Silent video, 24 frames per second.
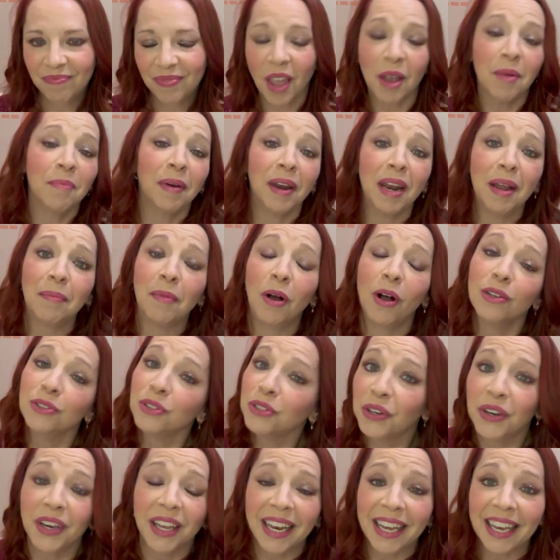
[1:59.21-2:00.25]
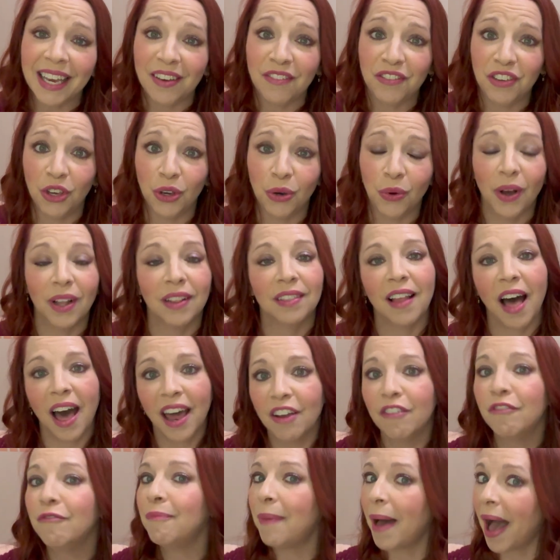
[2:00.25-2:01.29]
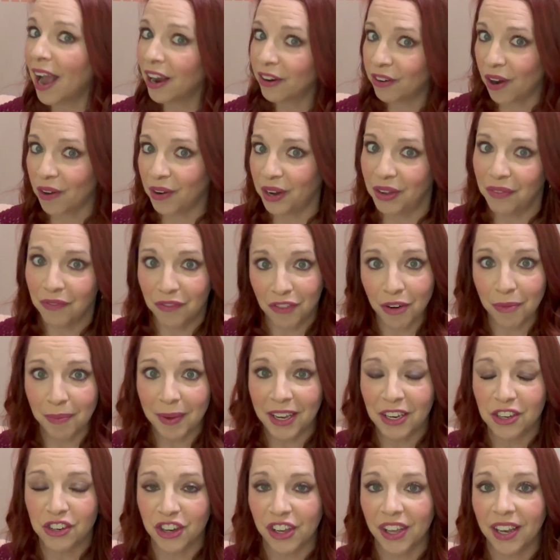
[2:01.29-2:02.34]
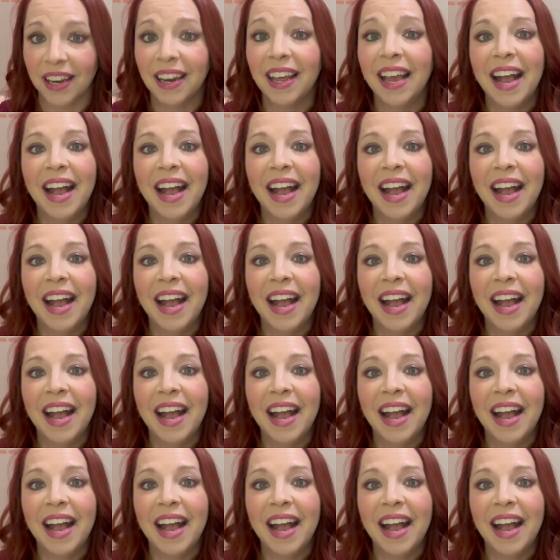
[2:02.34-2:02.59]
but I'm also going to give you a lot of background information